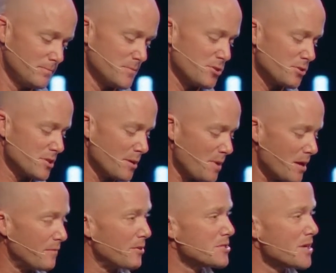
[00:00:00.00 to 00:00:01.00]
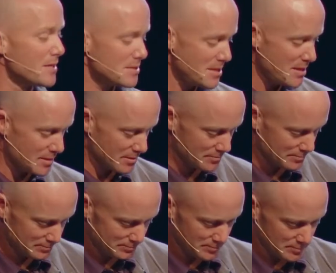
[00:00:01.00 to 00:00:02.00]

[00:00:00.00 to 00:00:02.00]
So skip down to verse 19.